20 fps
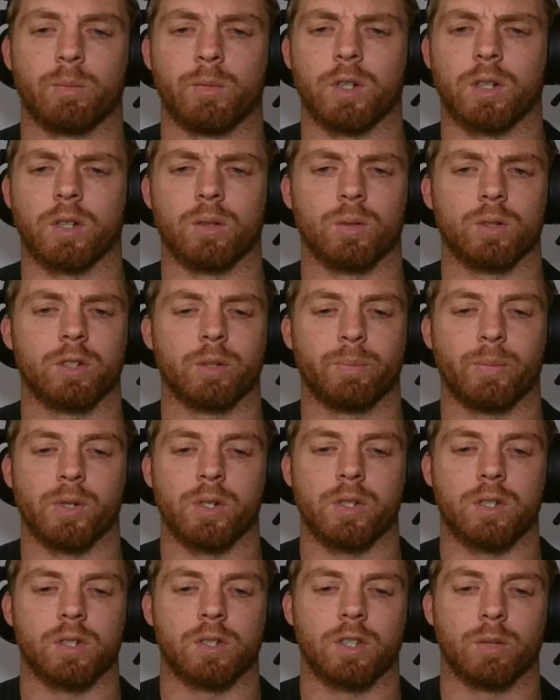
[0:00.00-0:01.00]
You can also
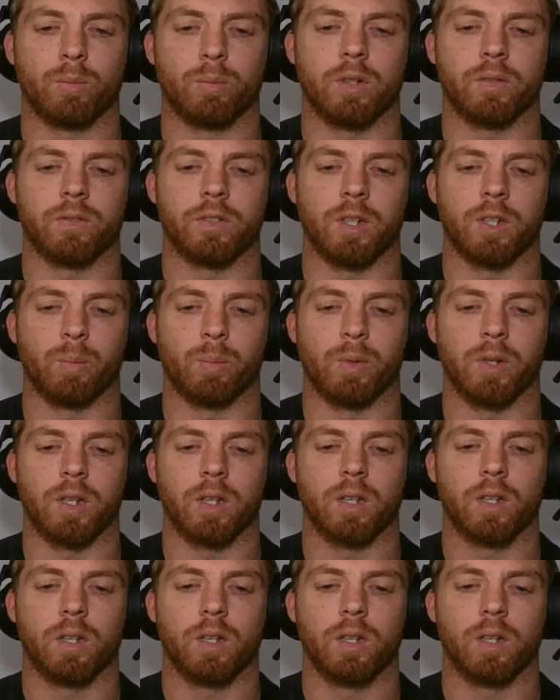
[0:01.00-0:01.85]
purchase them if need be.